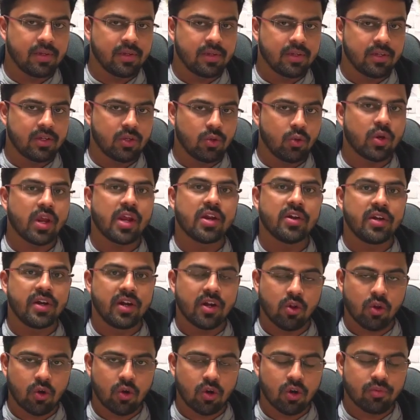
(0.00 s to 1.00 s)
you can read a
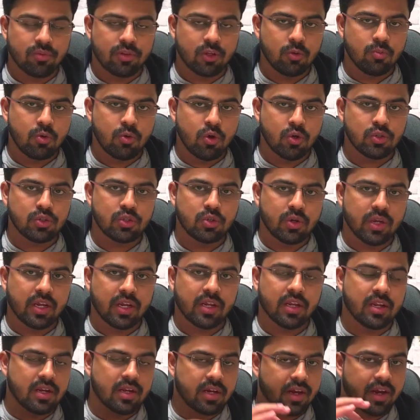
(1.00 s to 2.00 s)
lot of new books, you can
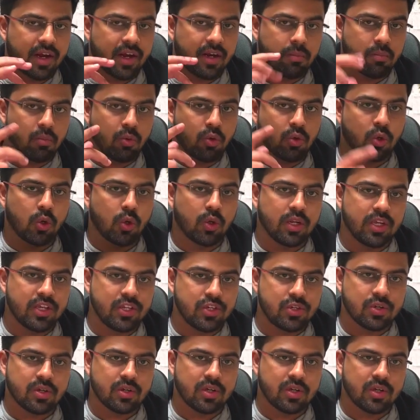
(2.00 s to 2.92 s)
get more knowledge,